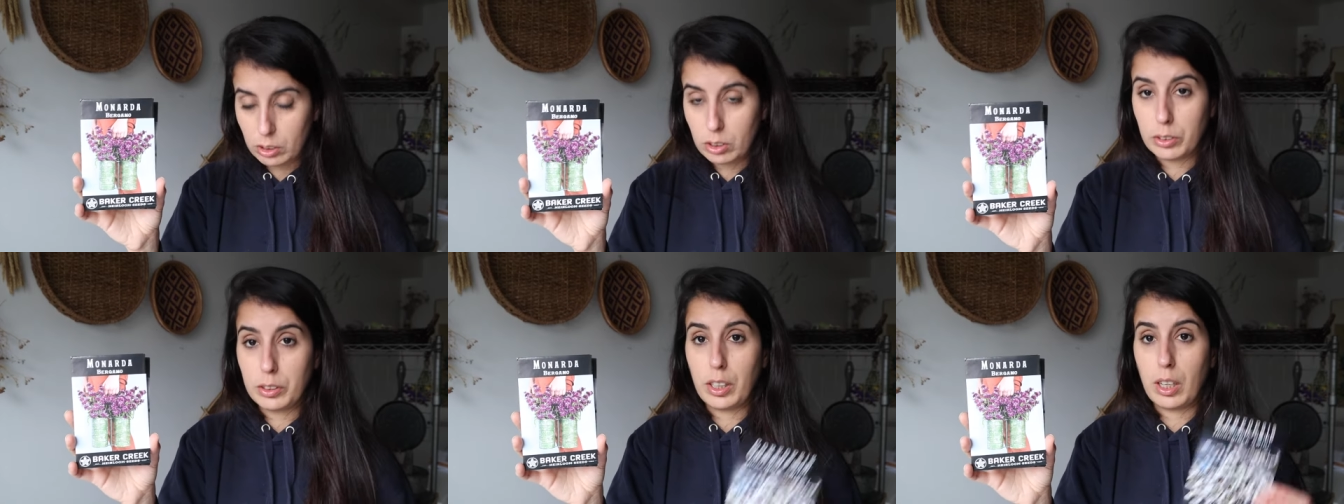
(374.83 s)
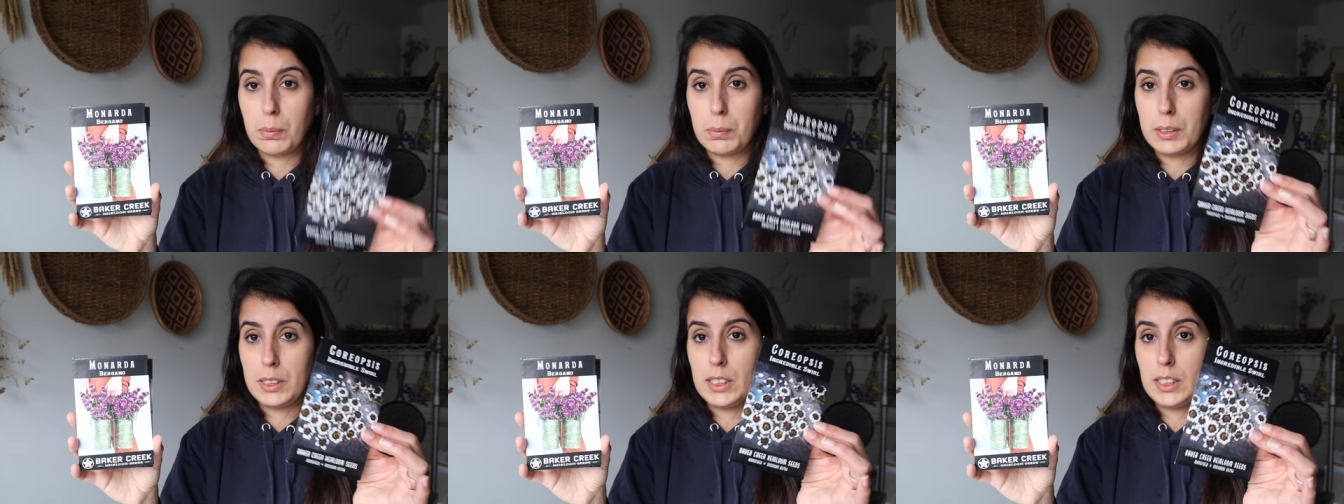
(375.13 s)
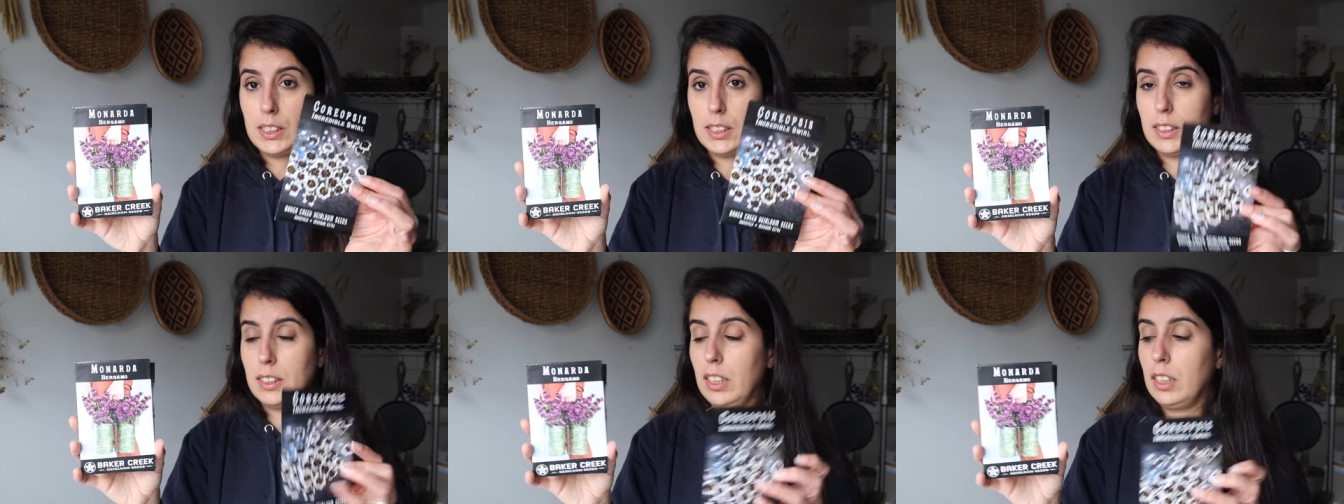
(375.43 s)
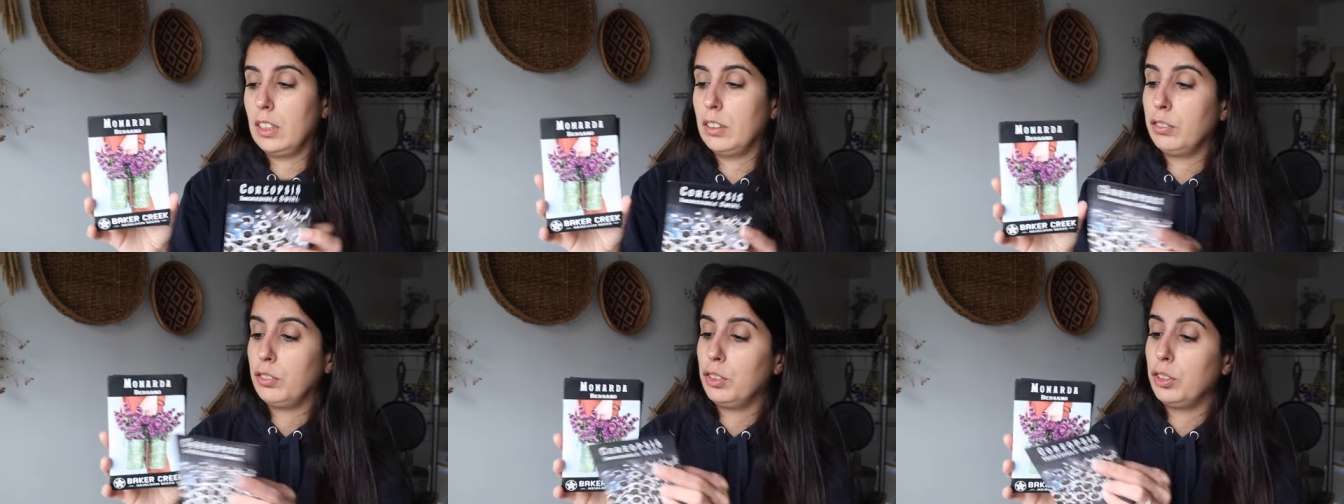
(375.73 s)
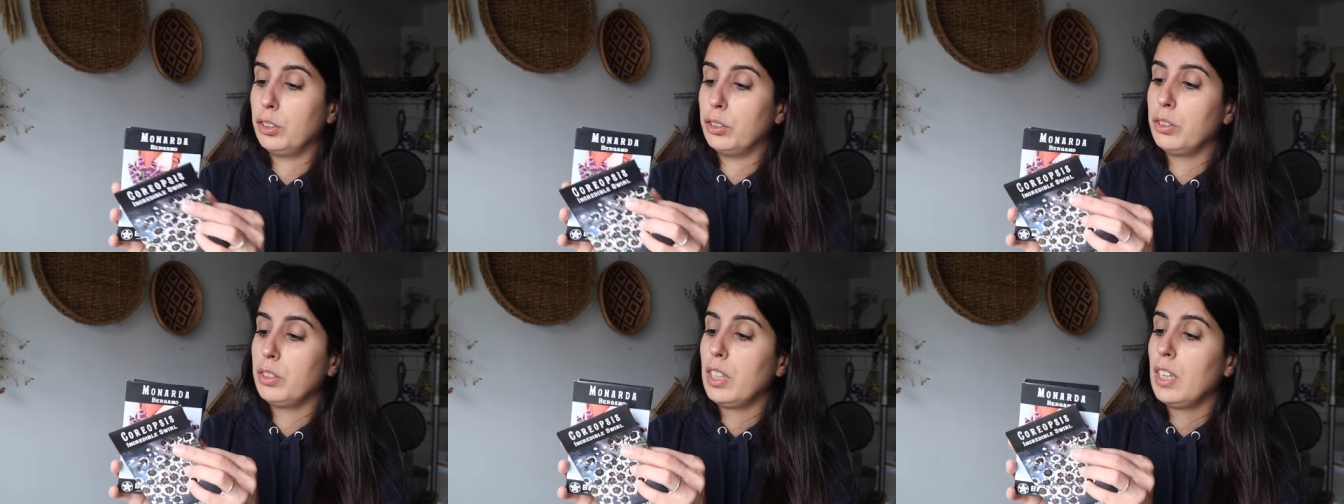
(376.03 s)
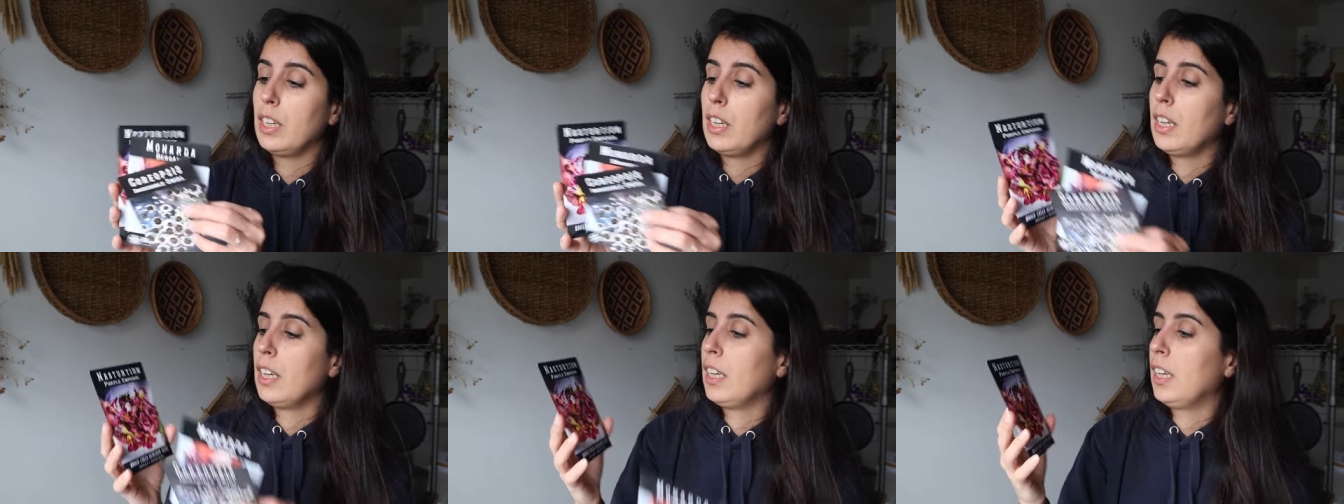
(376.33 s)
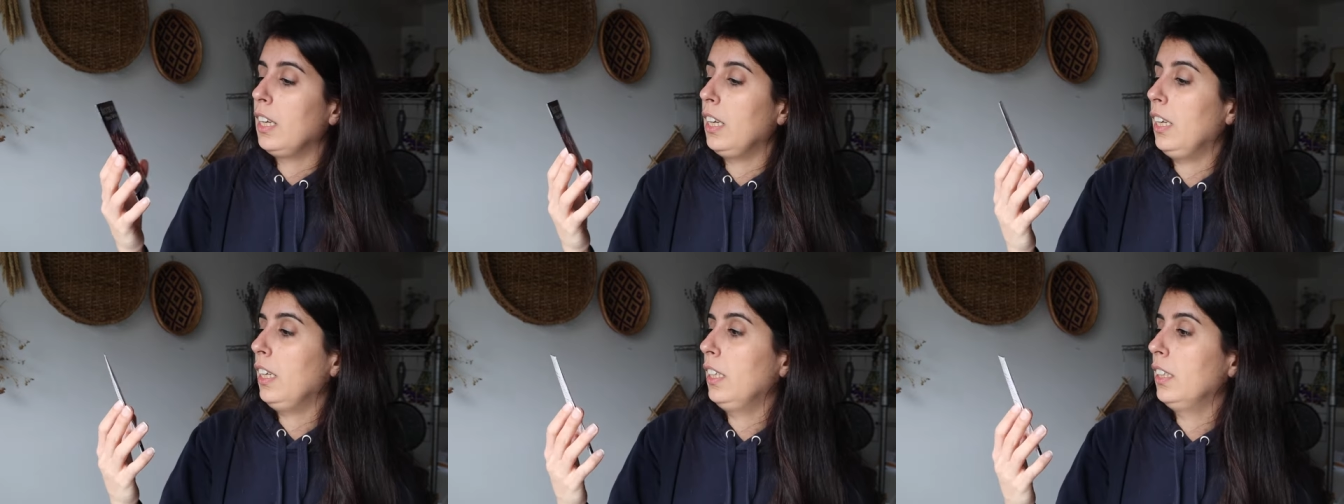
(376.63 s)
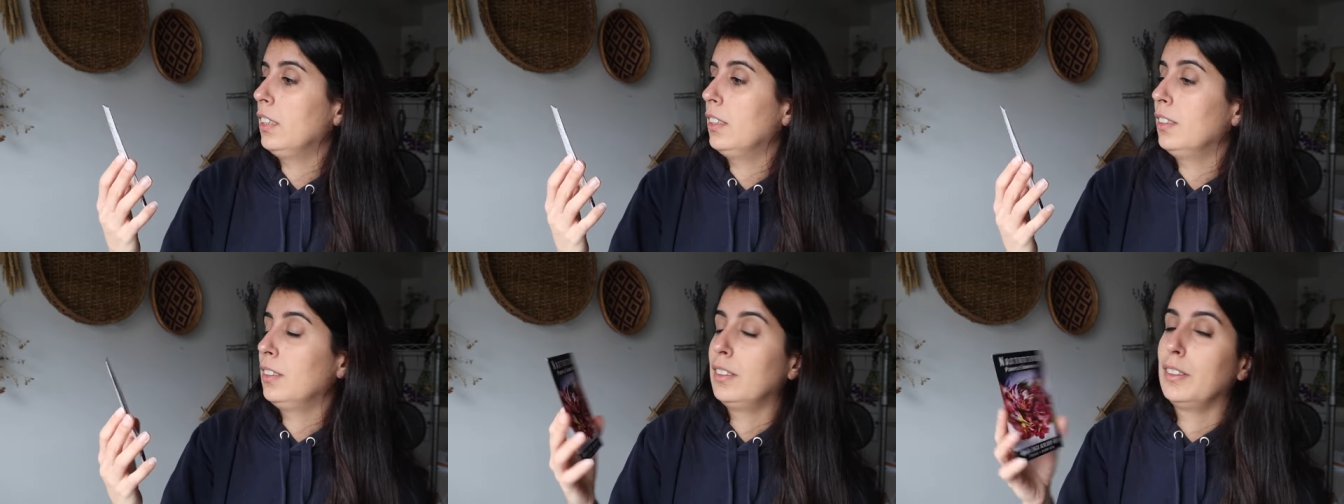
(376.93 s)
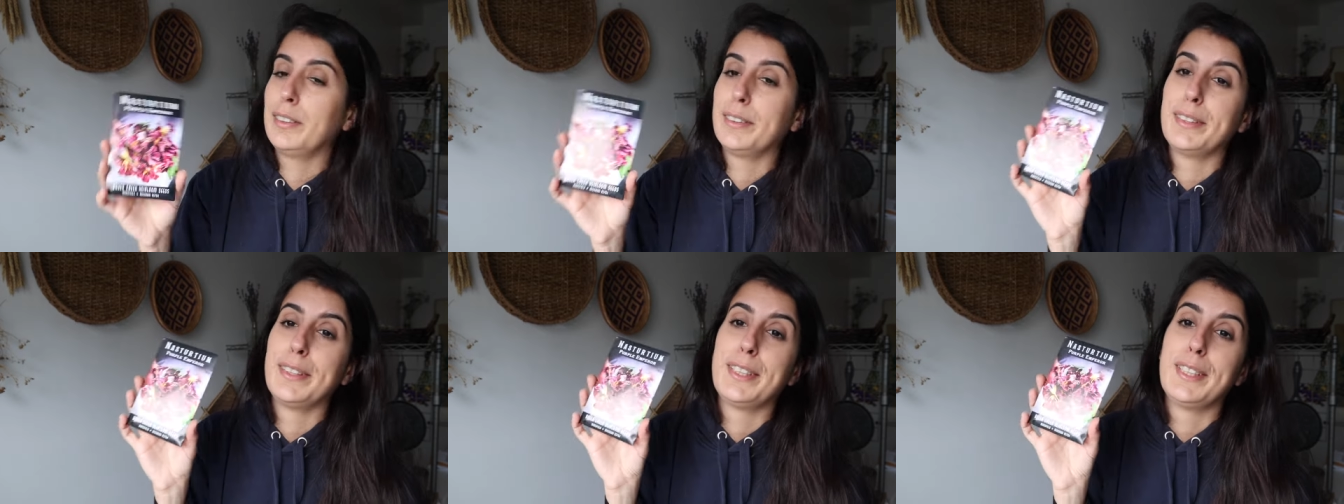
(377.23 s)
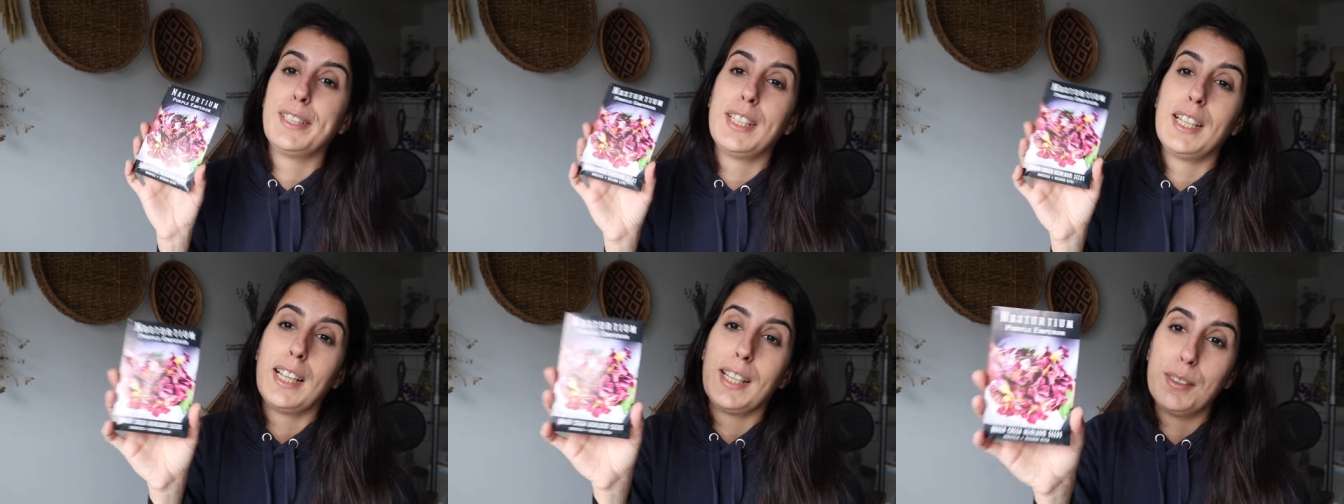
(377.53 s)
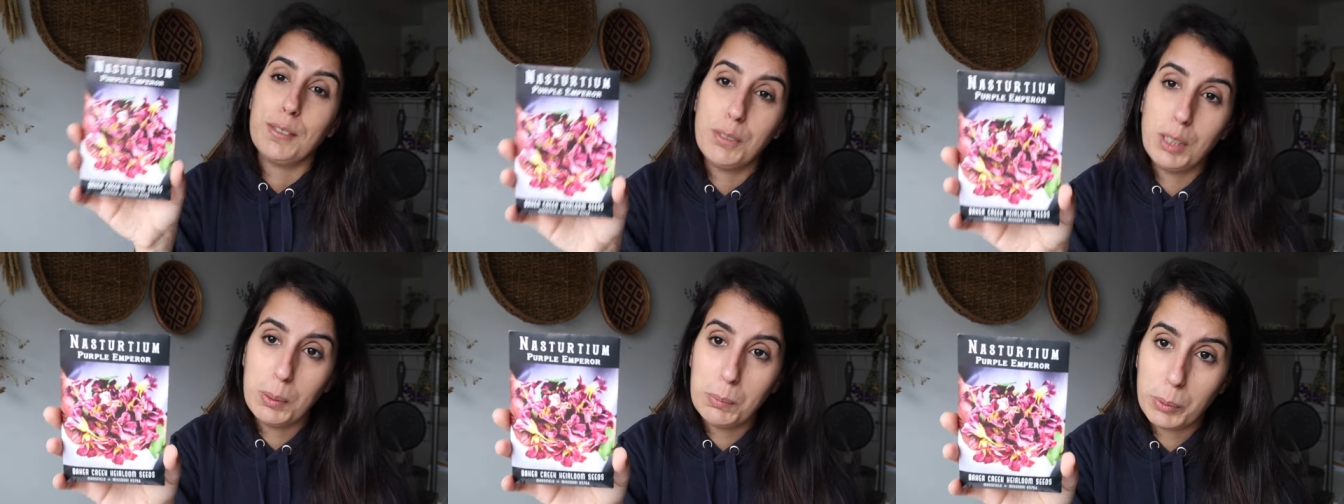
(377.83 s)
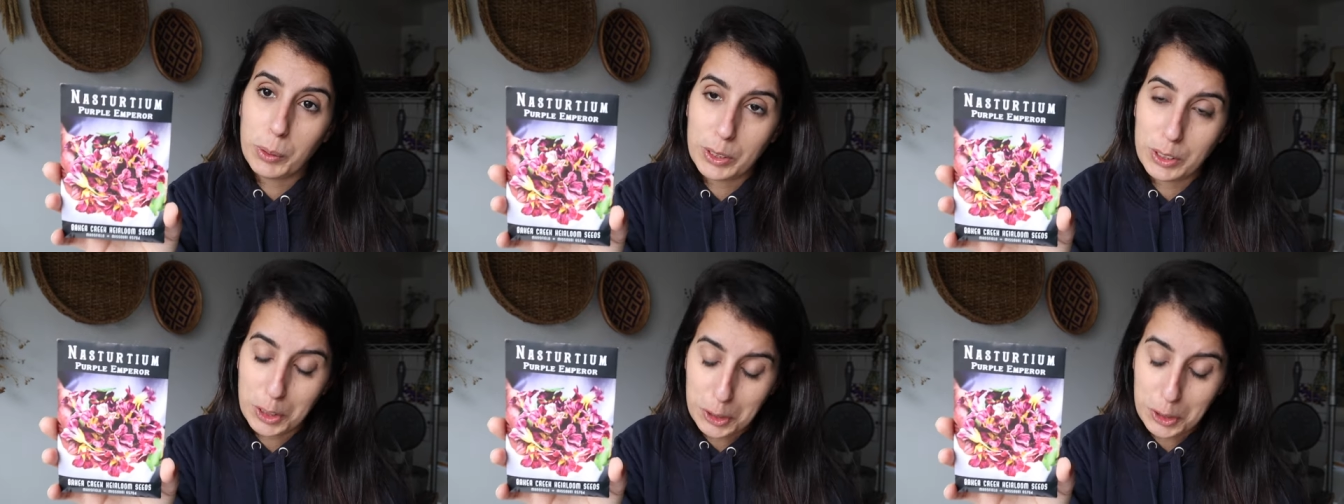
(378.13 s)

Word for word: Coreopsis is native too. And one more